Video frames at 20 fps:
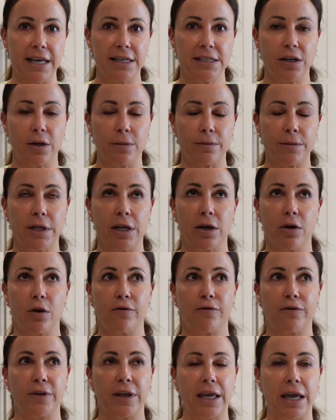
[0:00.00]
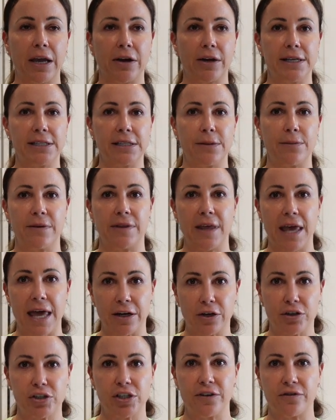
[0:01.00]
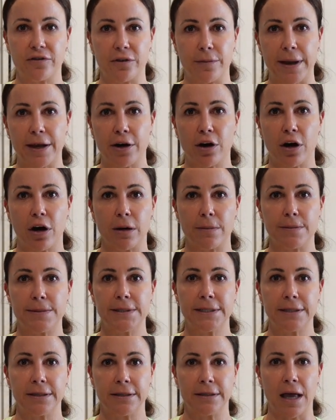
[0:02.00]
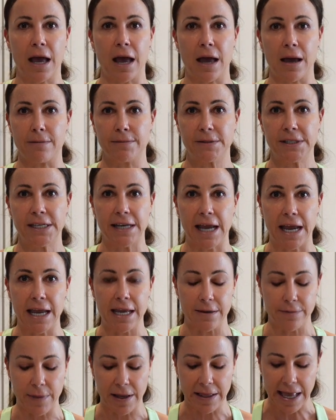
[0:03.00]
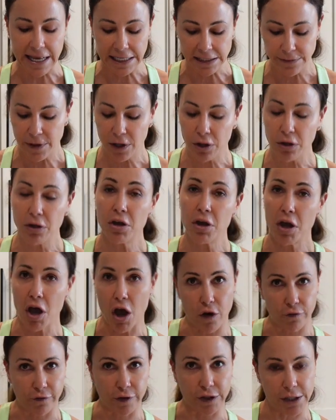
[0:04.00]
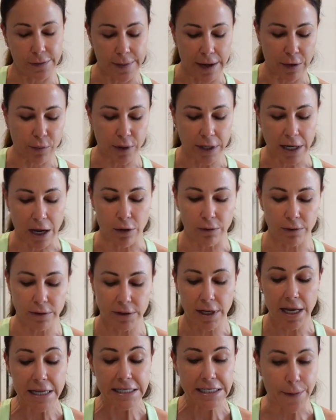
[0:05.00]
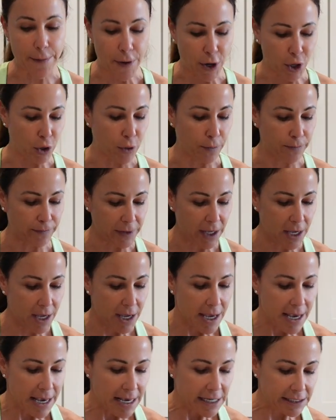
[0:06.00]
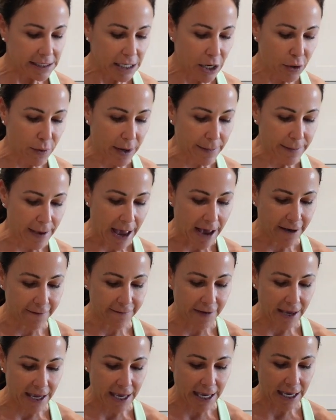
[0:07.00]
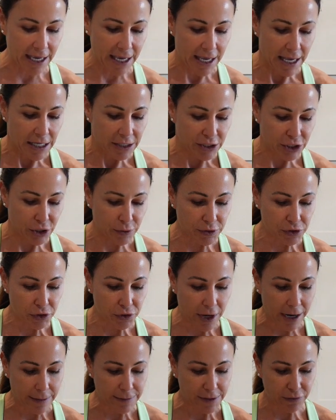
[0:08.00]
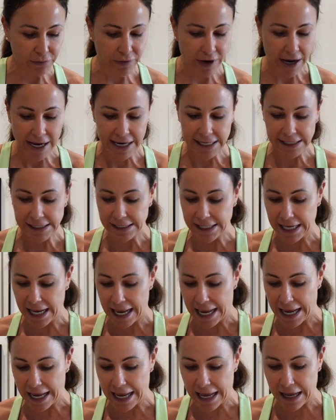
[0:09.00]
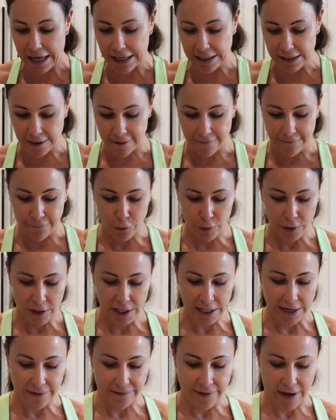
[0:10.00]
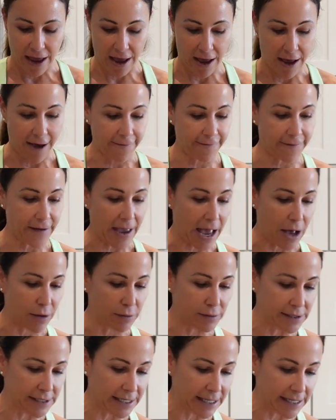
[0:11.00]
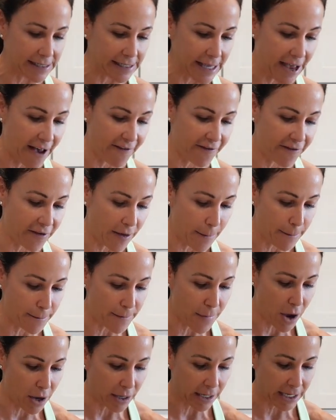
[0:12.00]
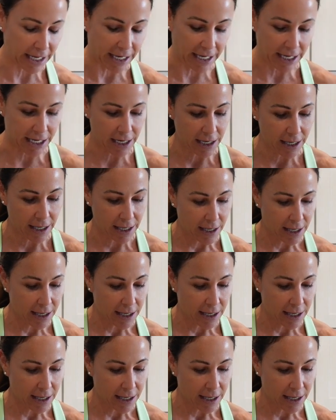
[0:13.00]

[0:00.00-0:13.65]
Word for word: So I'm gonna hopefully carry some of the energy from my carbs uh, tonight in my last meal over to my workout tomorrow. So I'm having 200 grams of rice and four and a half ounces of mahi.